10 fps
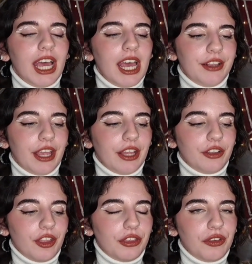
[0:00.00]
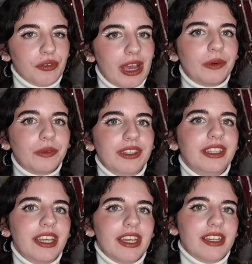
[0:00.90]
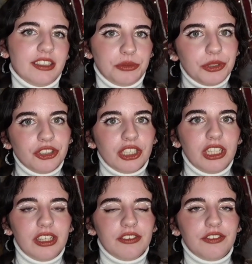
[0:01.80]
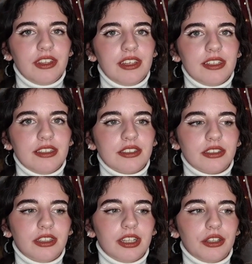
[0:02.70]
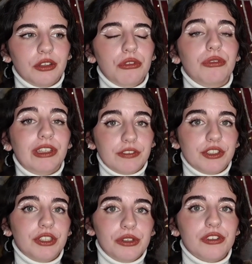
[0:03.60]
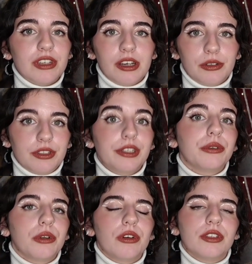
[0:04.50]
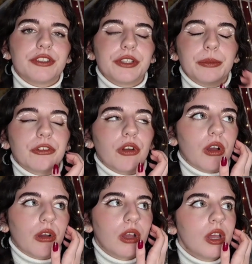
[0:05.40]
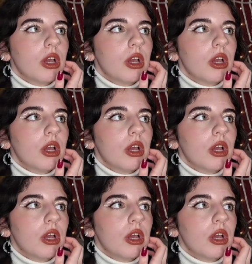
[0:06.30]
and then throughout the year, especially if there's like 3 for 2 sales, they do a lot in Superdrug,